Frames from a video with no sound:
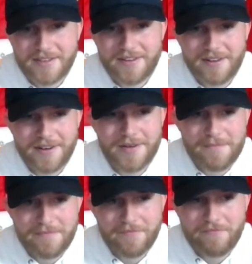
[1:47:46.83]
All right.
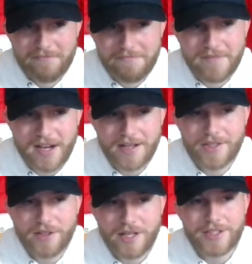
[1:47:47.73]
I
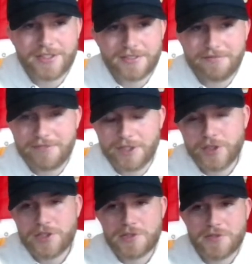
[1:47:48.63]
like
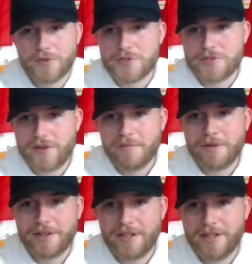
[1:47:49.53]
Phillies first 5
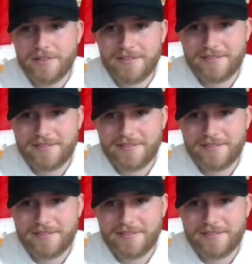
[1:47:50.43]
money line.